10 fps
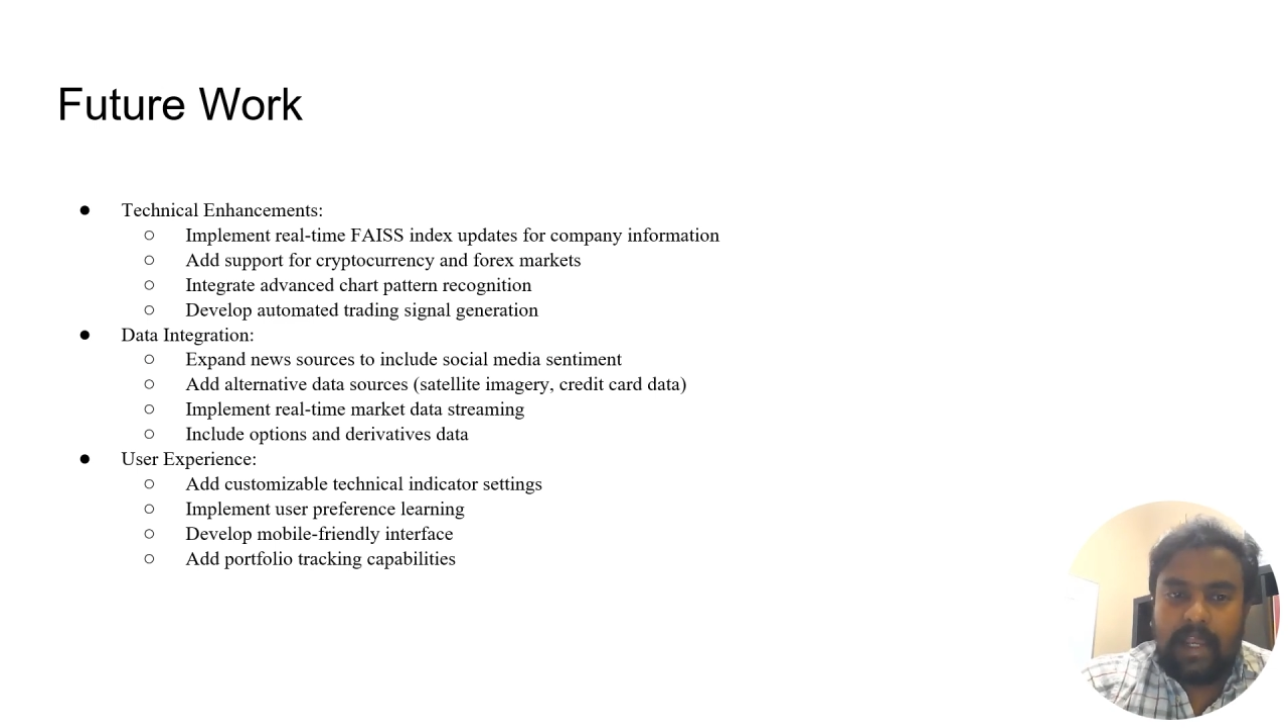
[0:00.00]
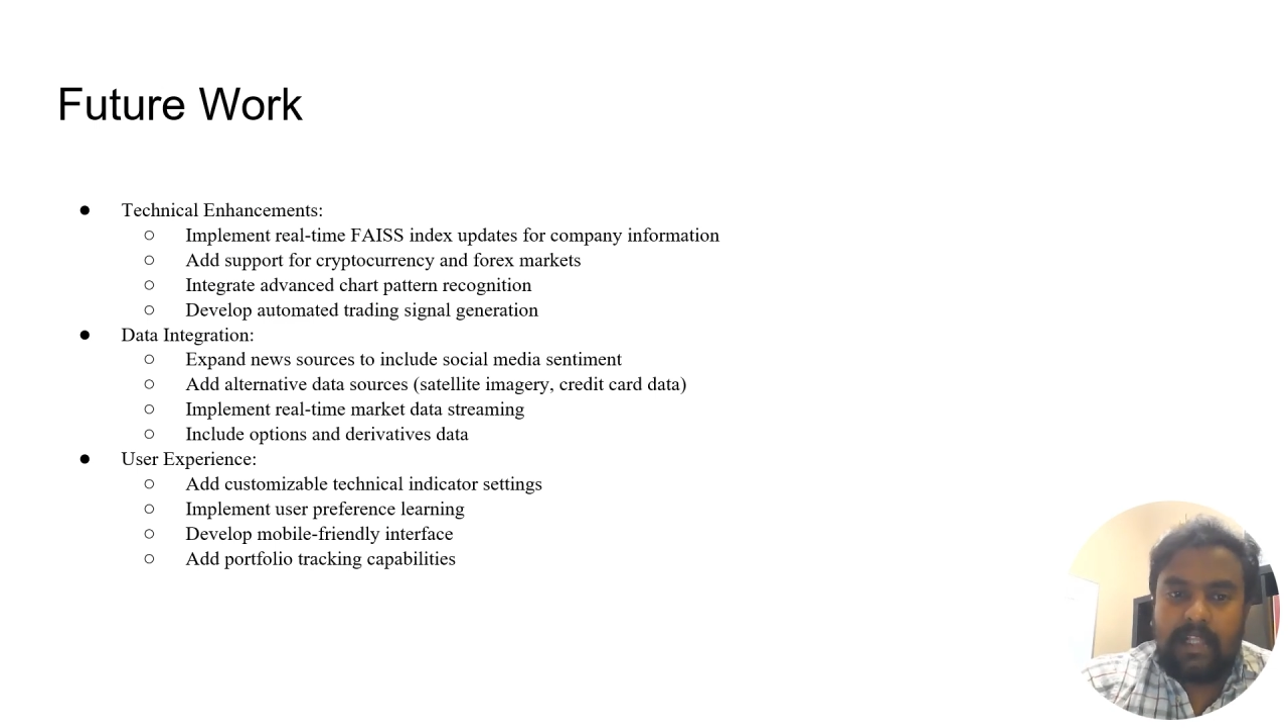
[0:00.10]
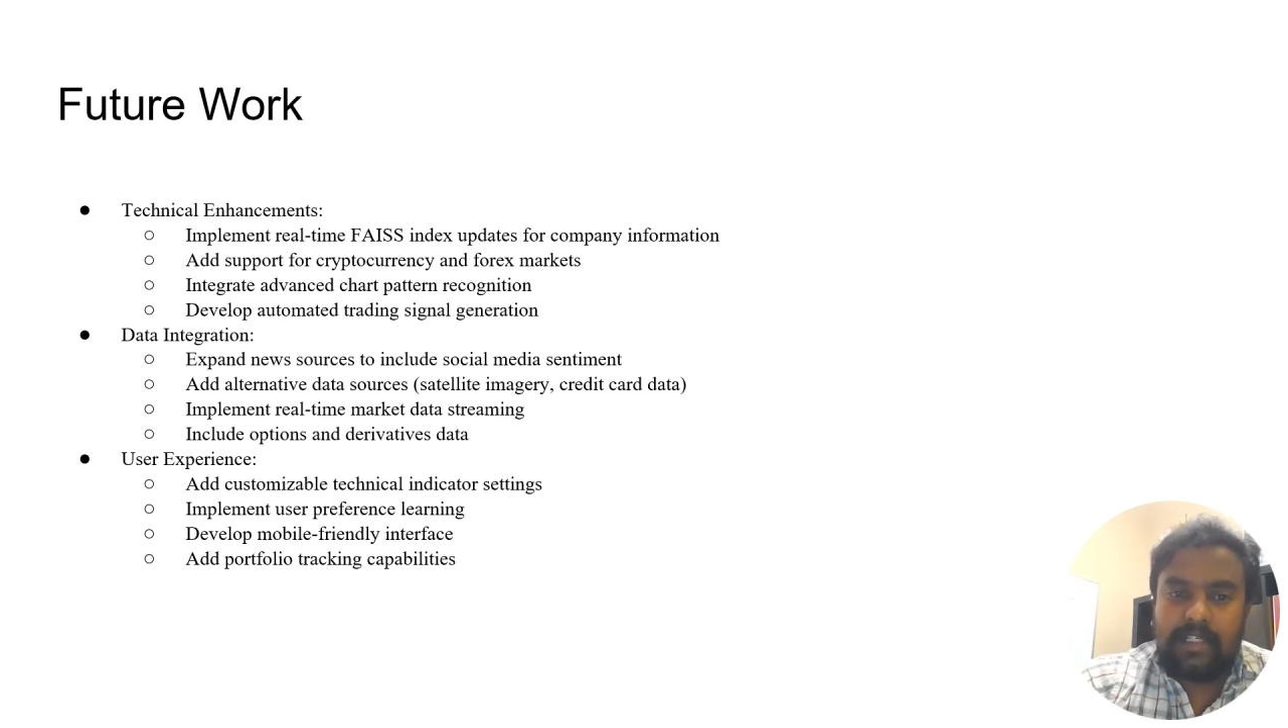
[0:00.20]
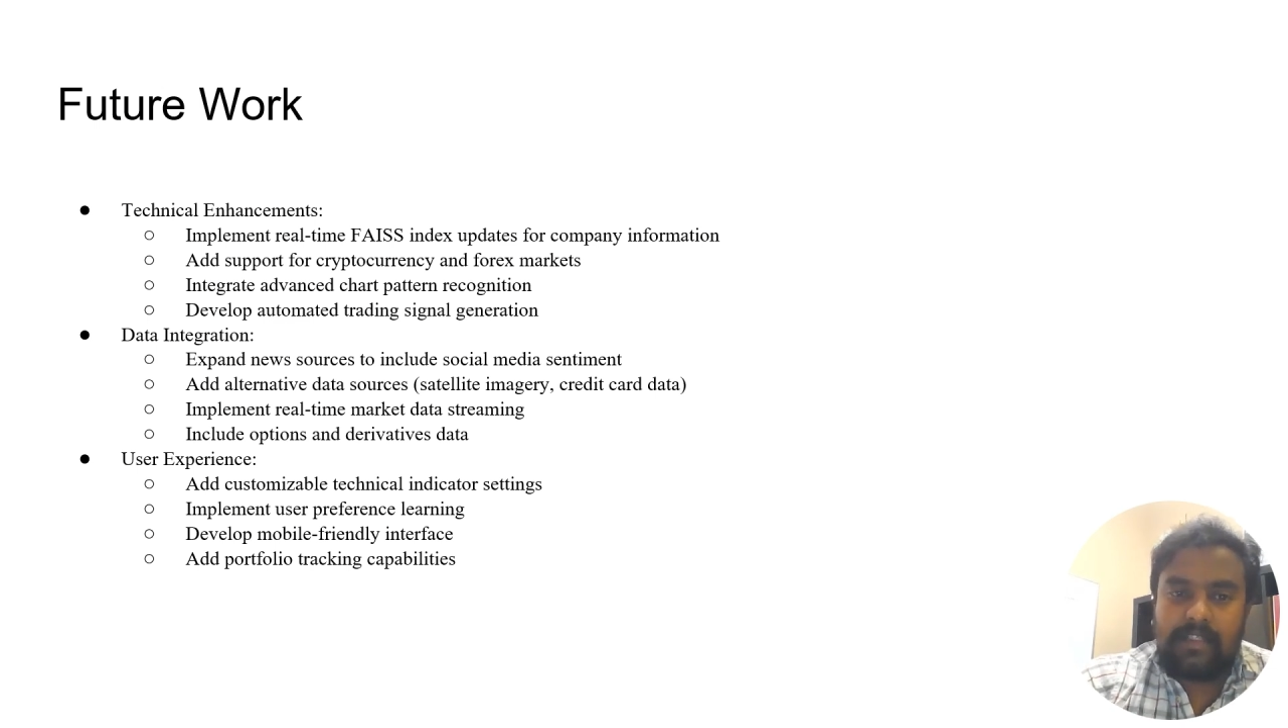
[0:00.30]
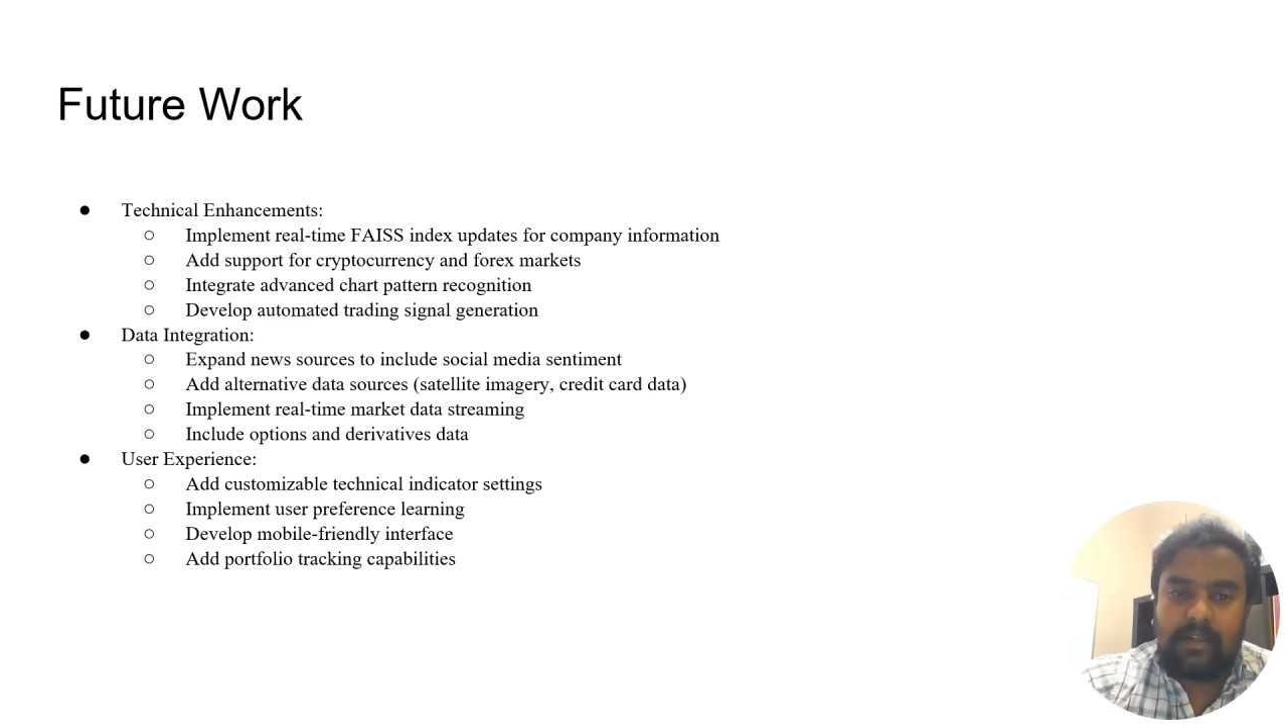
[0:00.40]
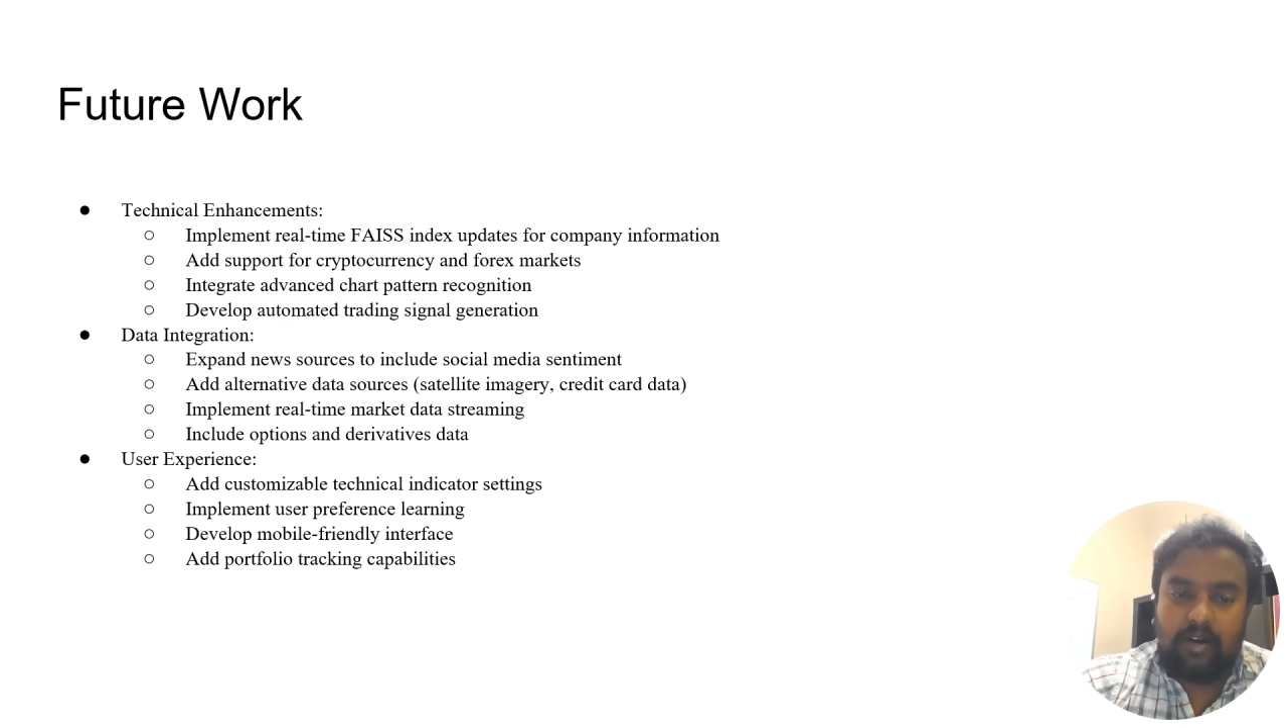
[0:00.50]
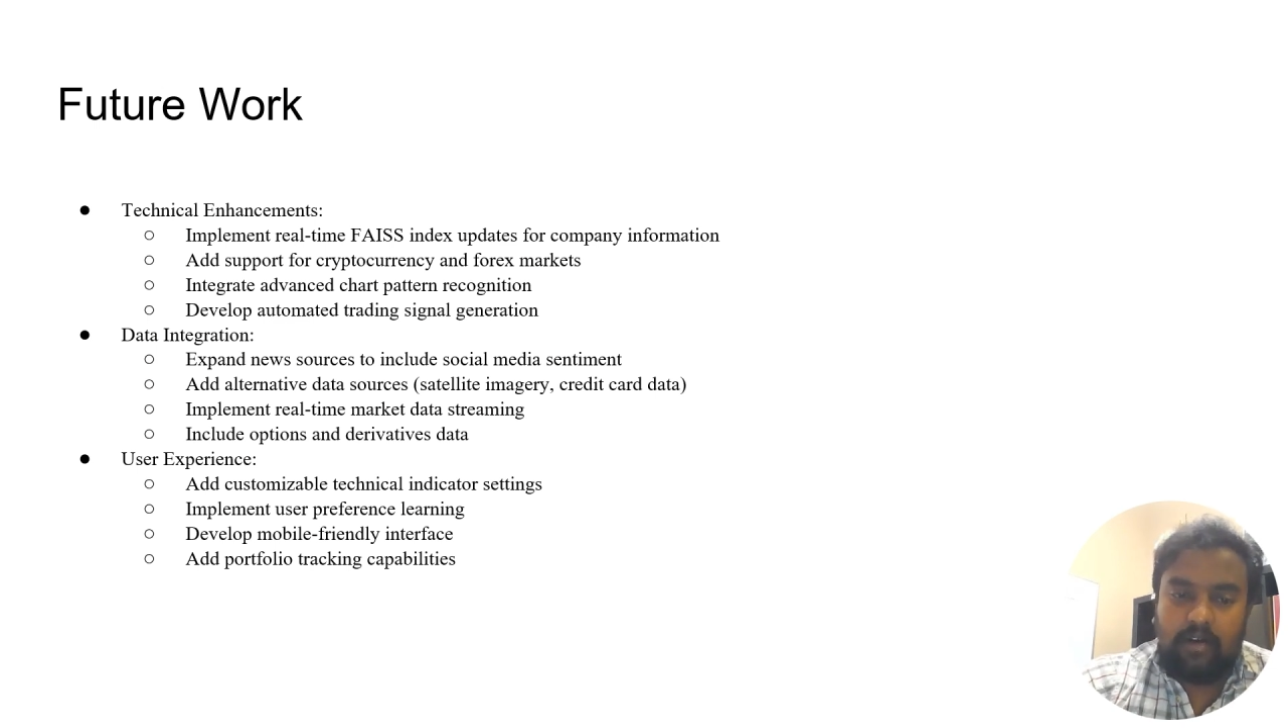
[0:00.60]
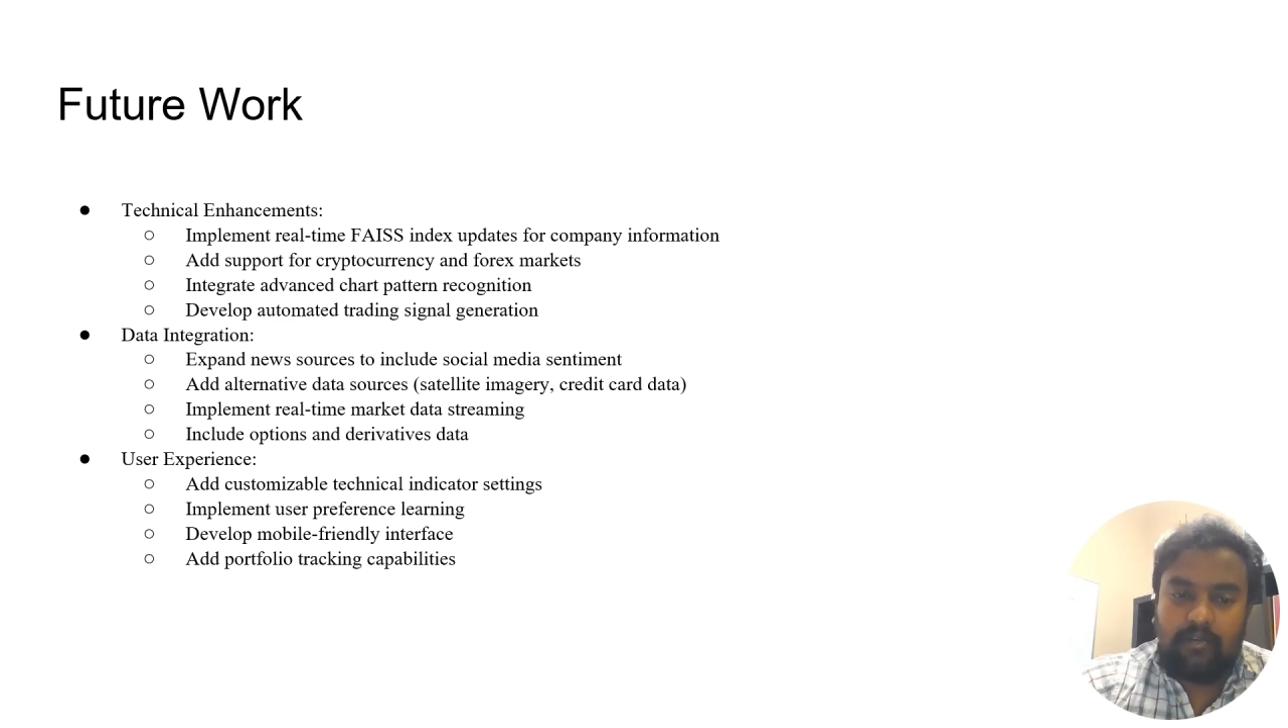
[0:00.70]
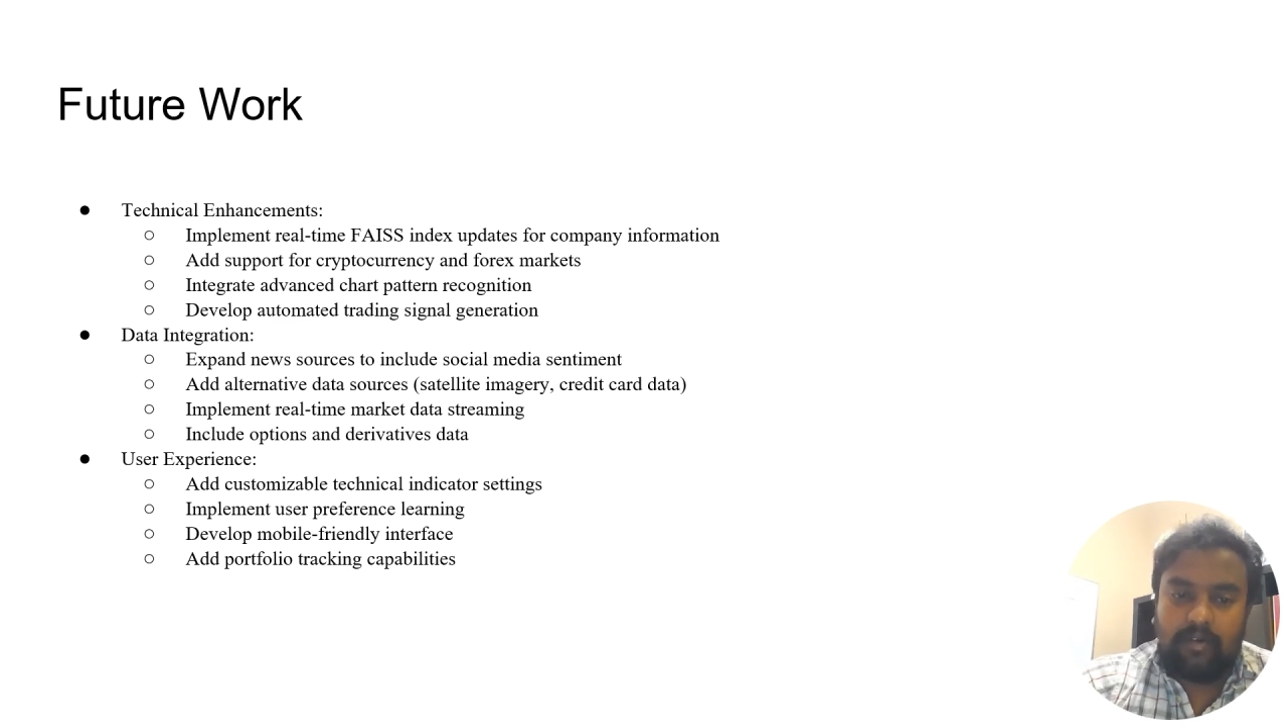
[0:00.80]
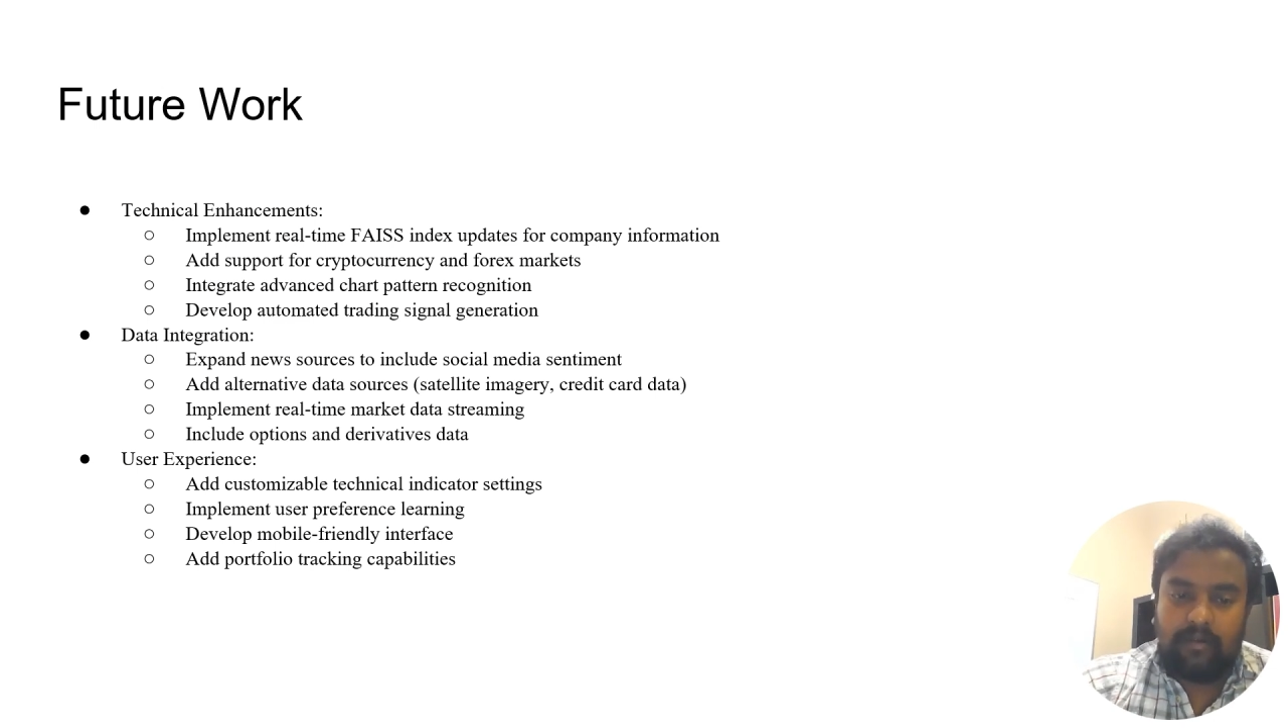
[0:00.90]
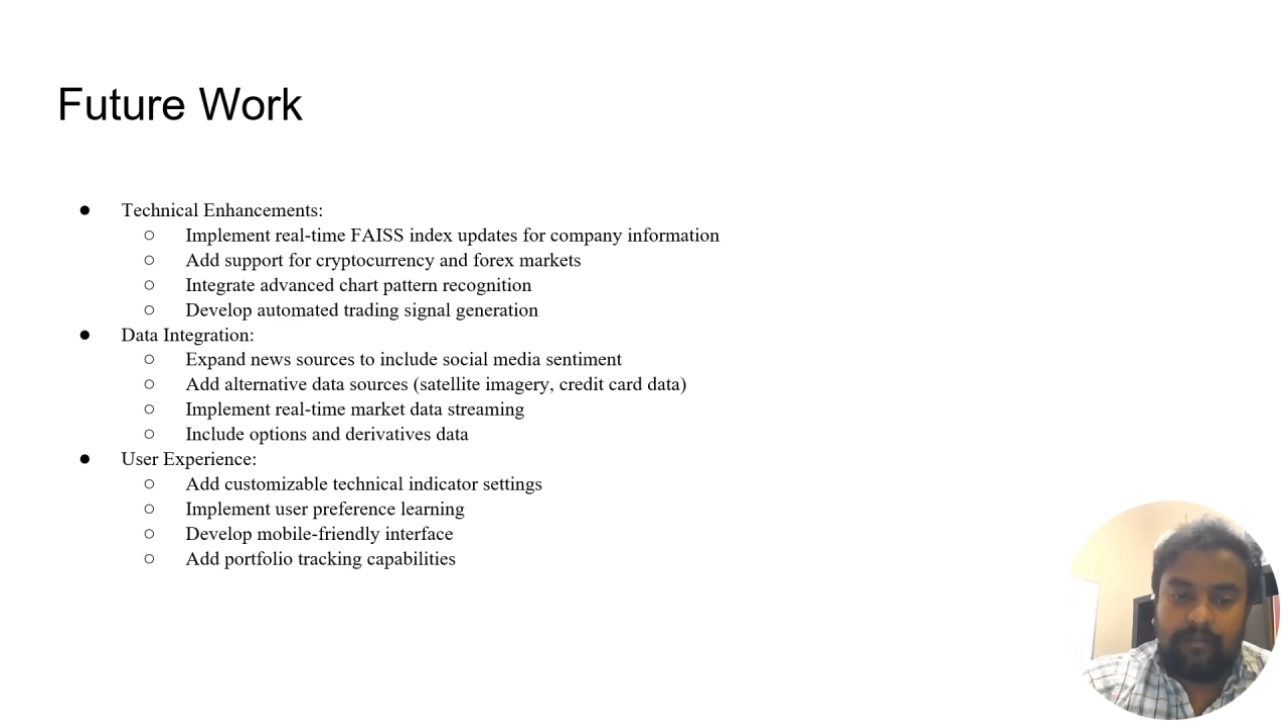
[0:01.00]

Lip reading: analysis of